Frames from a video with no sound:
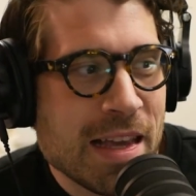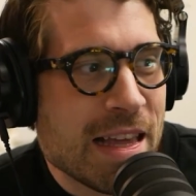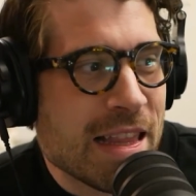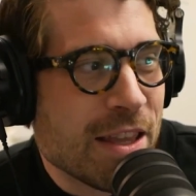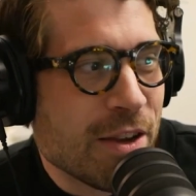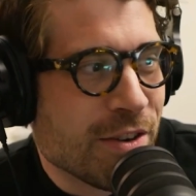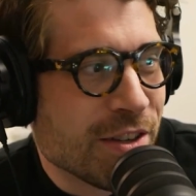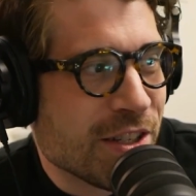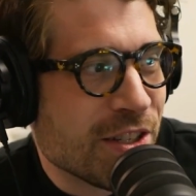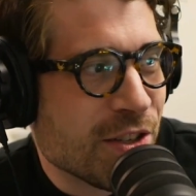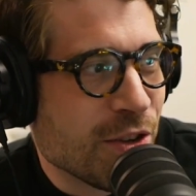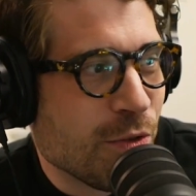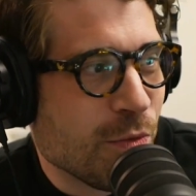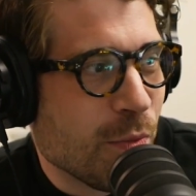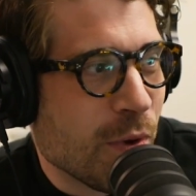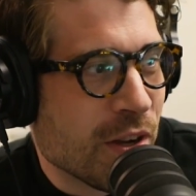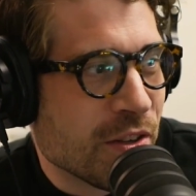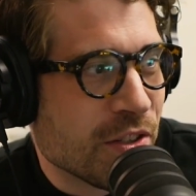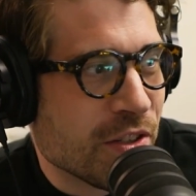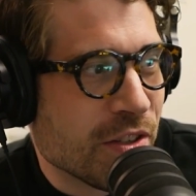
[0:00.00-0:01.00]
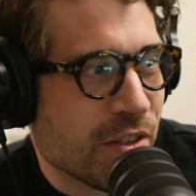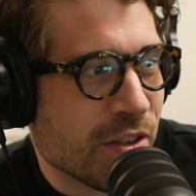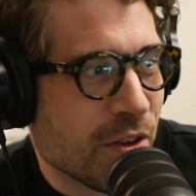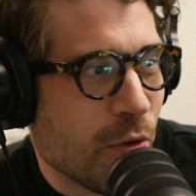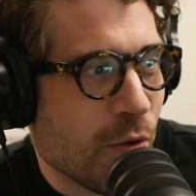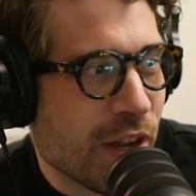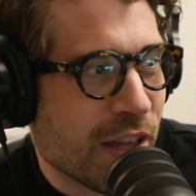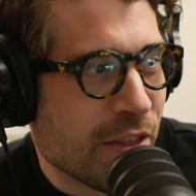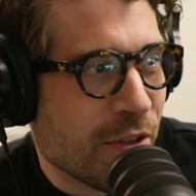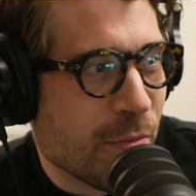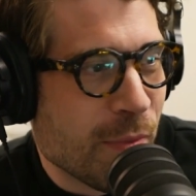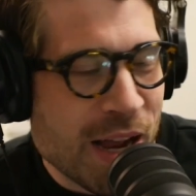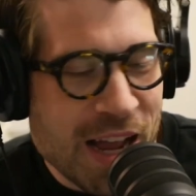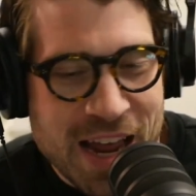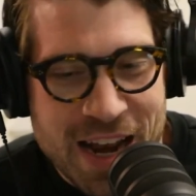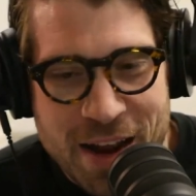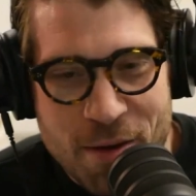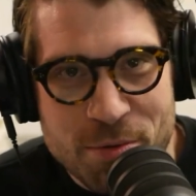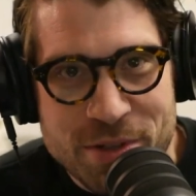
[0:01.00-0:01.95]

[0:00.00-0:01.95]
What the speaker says: There is so much going through my head.